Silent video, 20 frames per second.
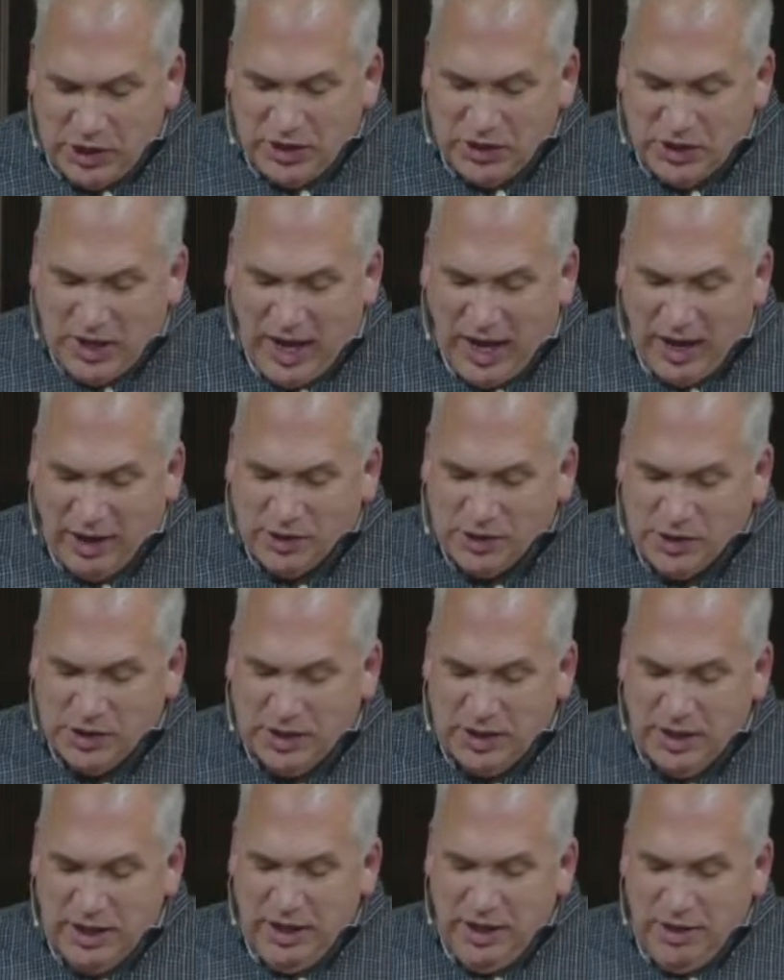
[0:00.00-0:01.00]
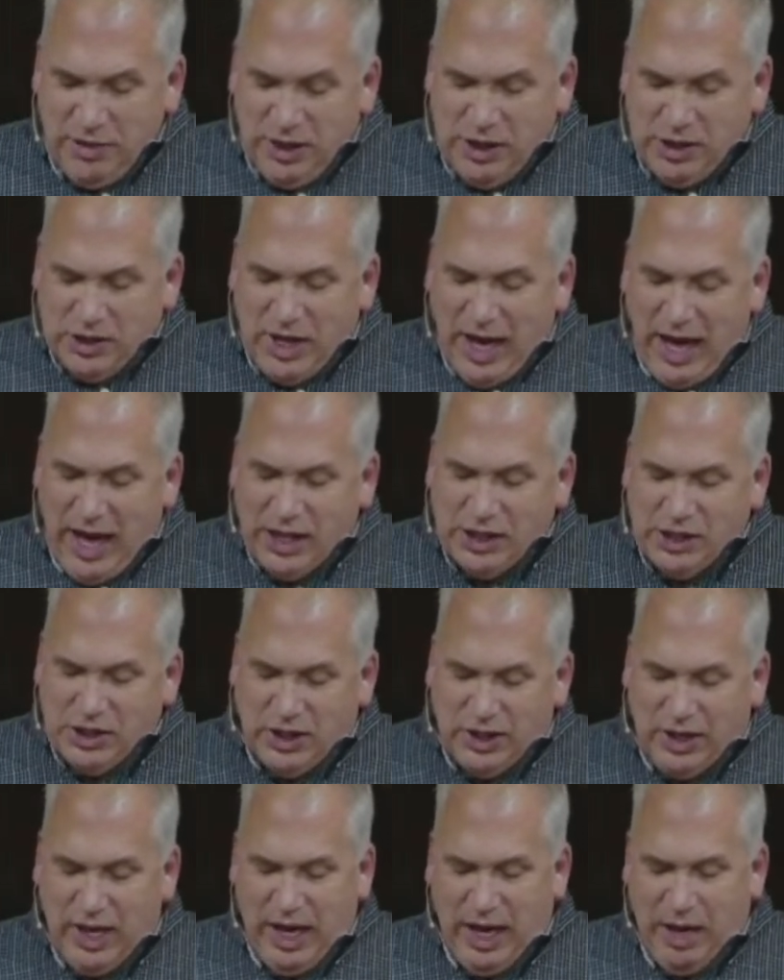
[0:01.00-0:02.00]
Gentiles, these
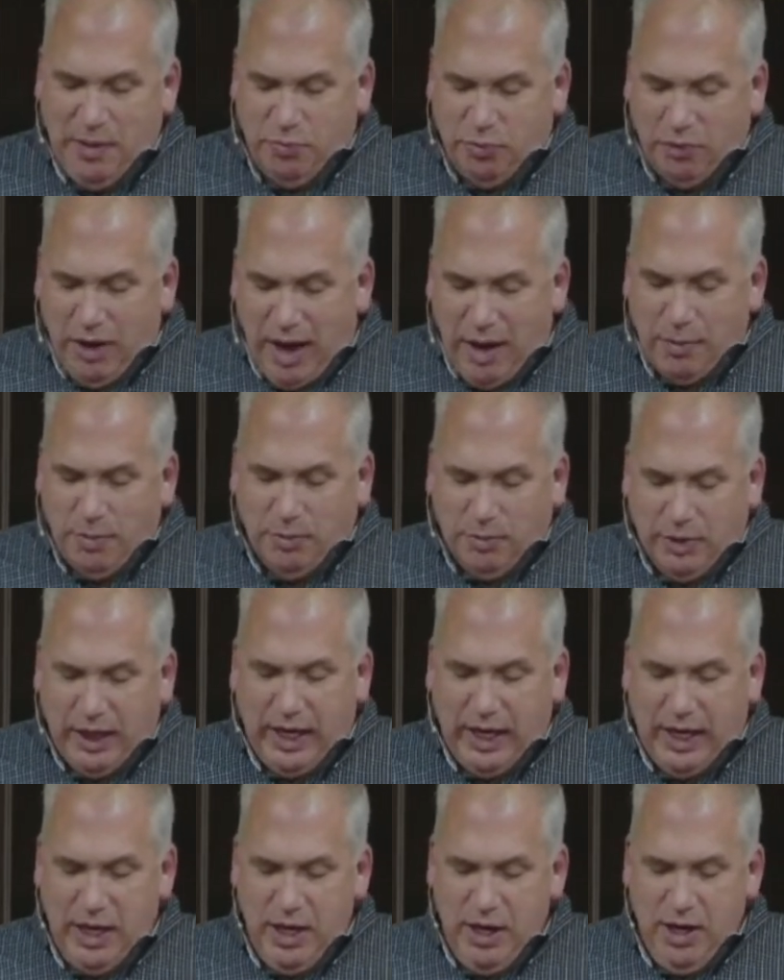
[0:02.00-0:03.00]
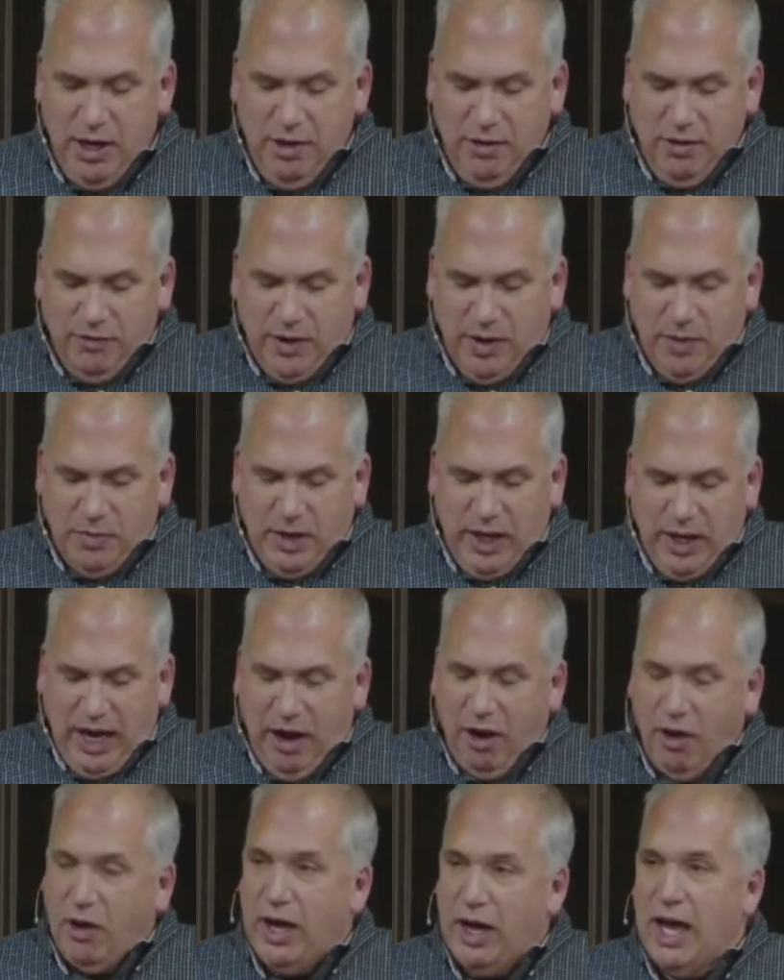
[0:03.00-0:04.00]
guys that came probably from
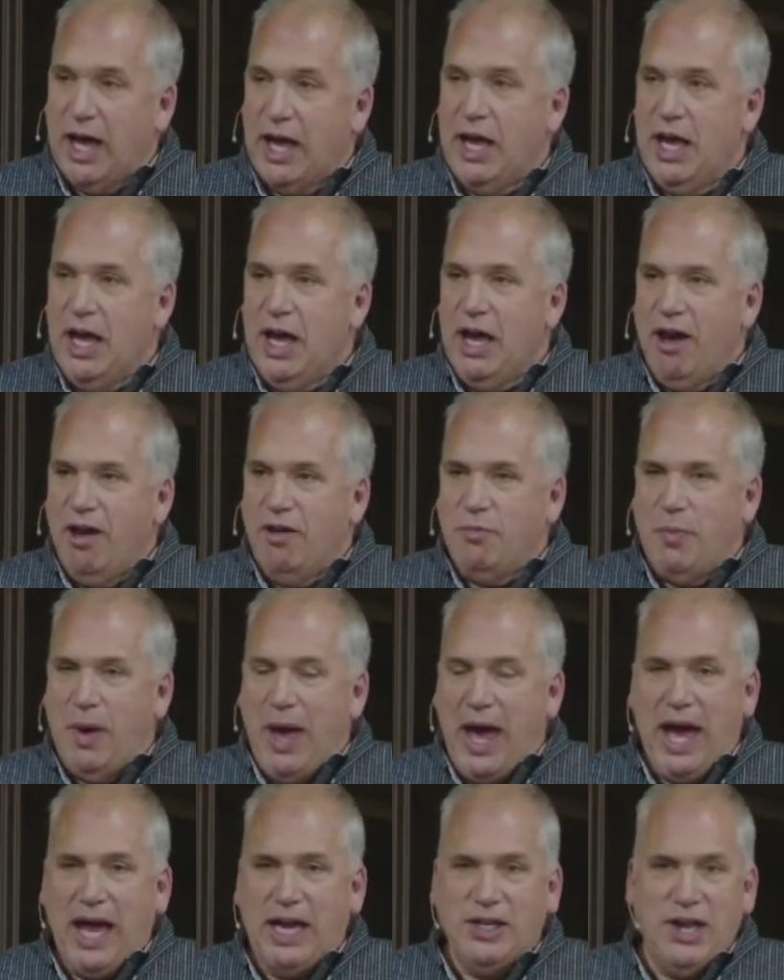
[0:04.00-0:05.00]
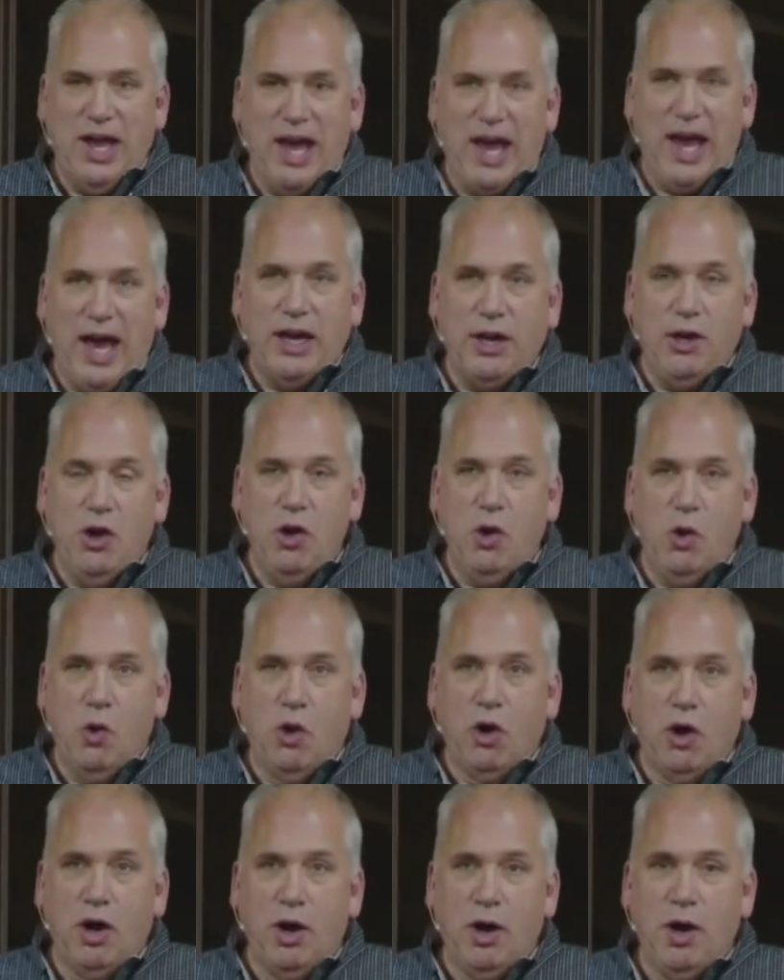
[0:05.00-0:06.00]
the area of Baghdad
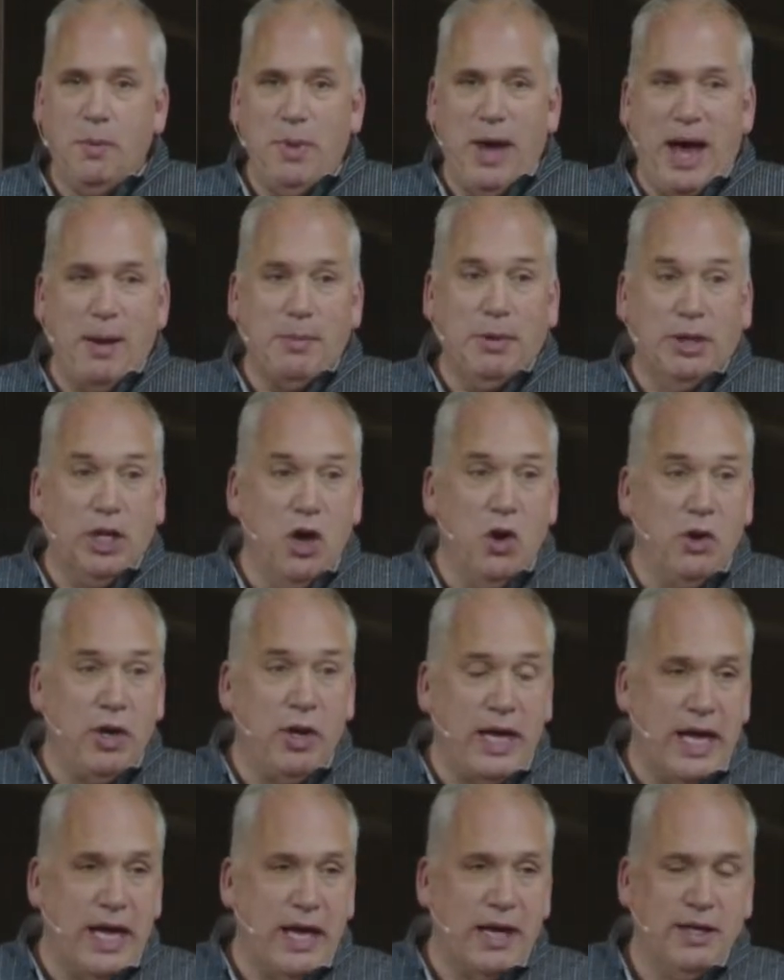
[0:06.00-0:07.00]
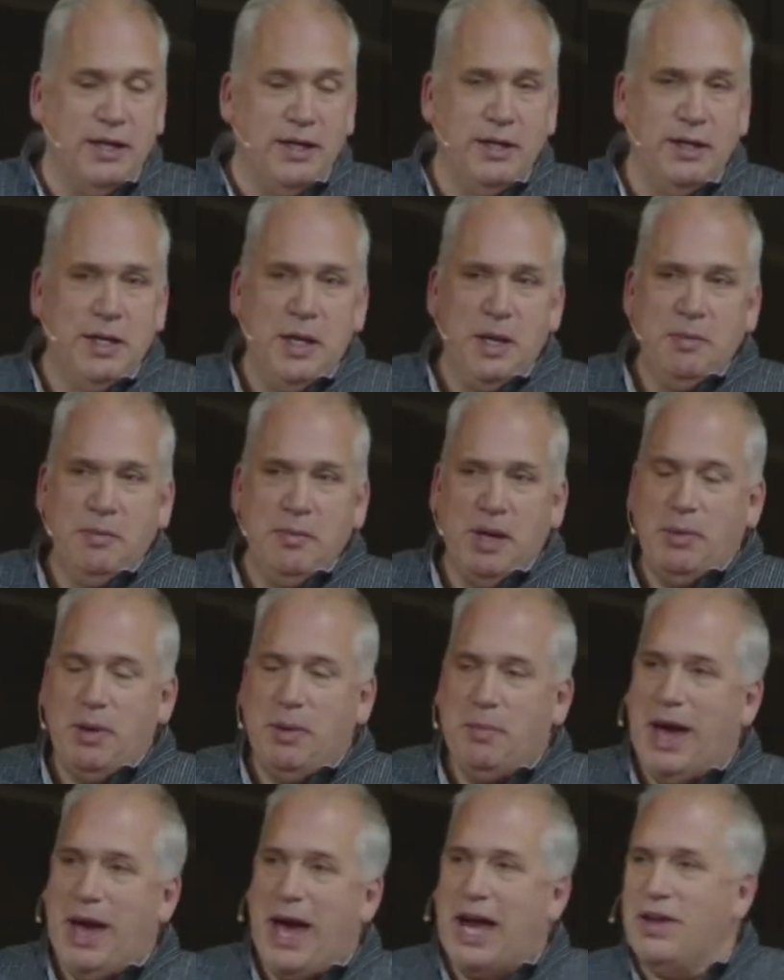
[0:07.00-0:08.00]
or Babylonia,
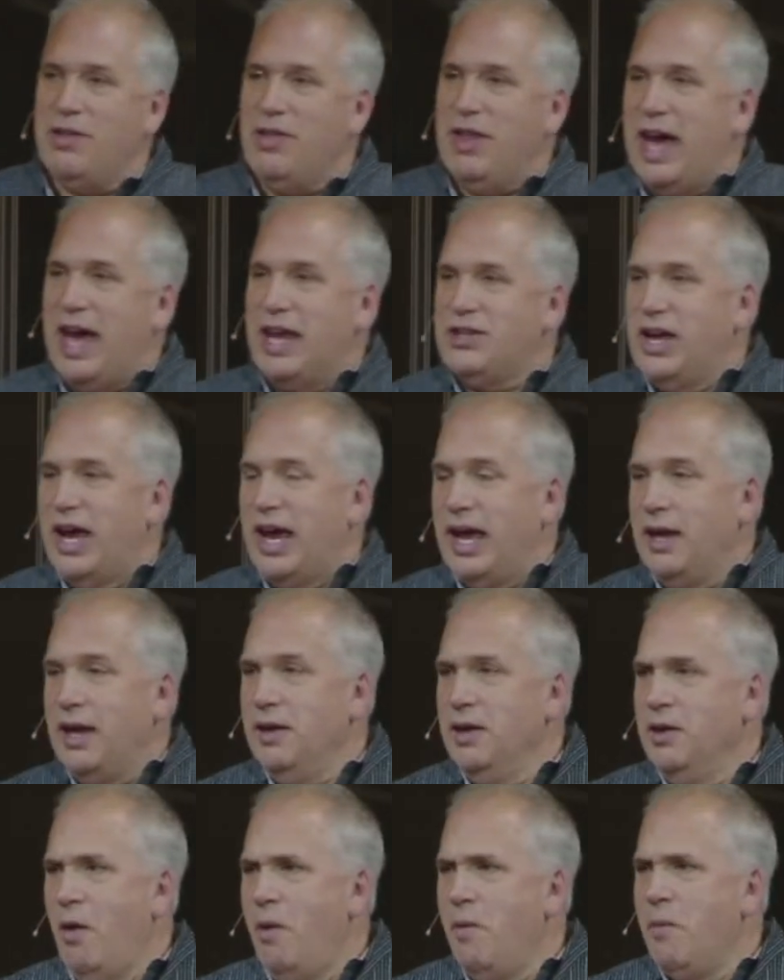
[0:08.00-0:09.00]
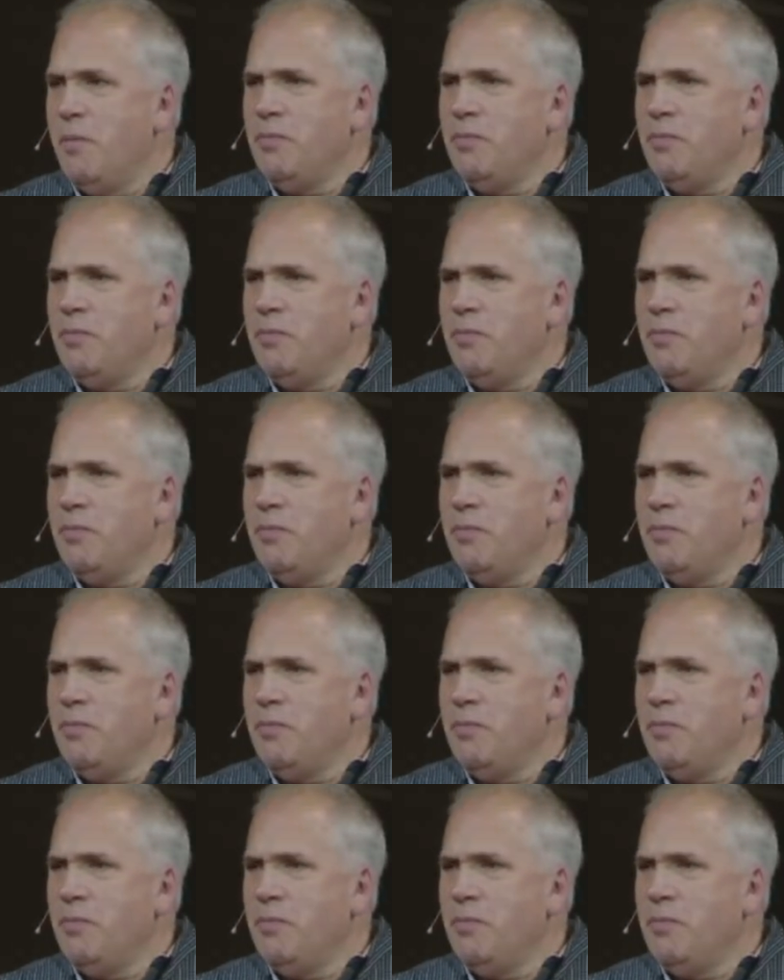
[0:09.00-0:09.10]
maybe back in that day.